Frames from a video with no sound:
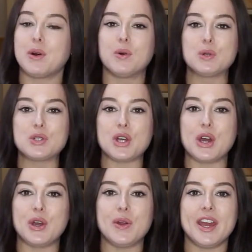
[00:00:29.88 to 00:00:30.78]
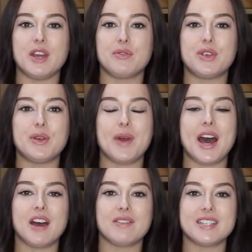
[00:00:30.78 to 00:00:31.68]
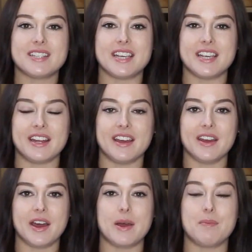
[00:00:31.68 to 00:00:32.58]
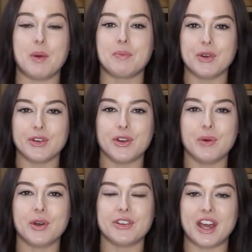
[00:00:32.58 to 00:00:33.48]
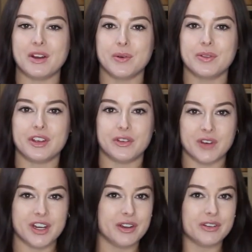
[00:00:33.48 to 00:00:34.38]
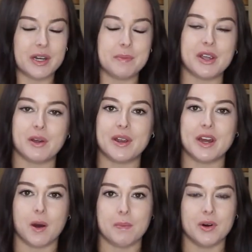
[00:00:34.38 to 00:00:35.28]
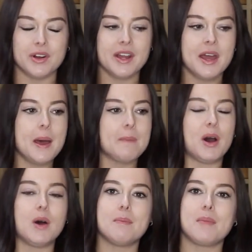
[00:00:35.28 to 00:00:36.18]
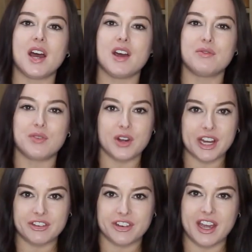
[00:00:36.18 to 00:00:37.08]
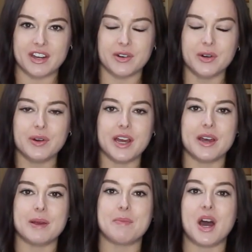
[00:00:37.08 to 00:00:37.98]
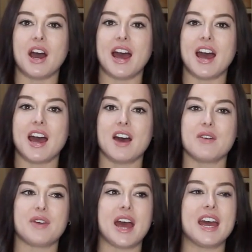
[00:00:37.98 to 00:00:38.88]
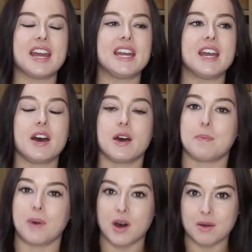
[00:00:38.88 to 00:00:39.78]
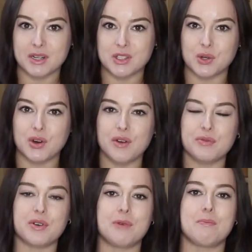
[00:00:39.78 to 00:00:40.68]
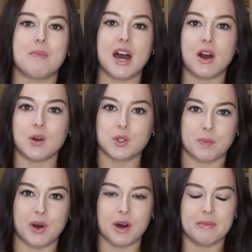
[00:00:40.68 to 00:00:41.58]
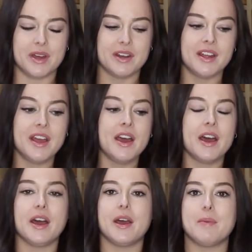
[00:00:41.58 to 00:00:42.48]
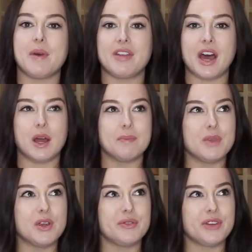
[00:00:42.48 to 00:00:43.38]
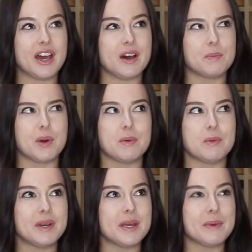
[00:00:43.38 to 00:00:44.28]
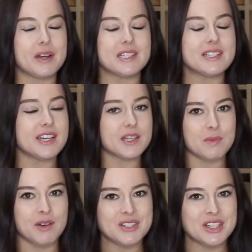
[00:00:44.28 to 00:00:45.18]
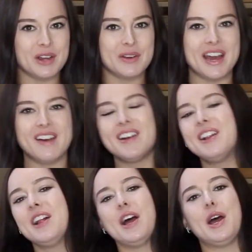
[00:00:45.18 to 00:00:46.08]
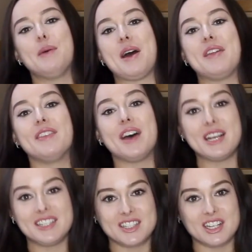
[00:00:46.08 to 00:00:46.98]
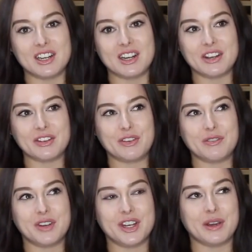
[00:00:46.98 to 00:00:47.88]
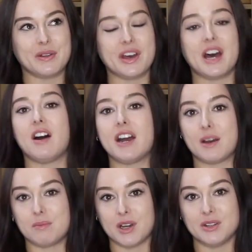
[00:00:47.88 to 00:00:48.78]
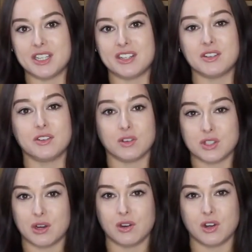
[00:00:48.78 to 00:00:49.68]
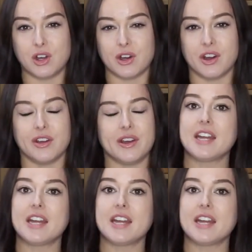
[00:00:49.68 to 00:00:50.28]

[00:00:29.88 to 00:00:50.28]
Also, if you haven't seen it, I'm not sure what channel this video is going to be going up on, but on my vlogging channel, I have a apartment tour from my old apartment that I moved out probably about 6 months ago now, and that is the last video that I uploaded not so long ago.